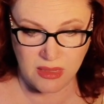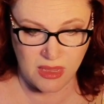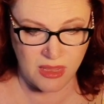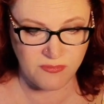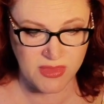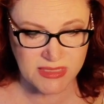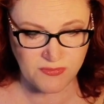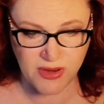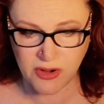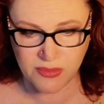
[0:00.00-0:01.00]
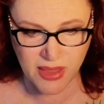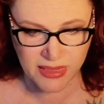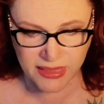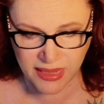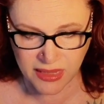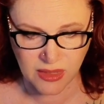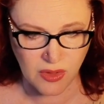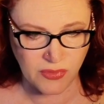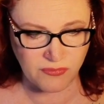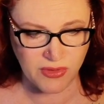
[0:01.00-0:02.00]
of this very maniac
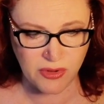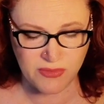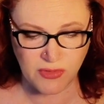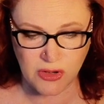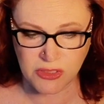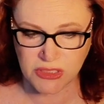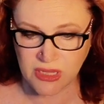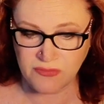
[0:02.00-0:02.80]
on the very verge of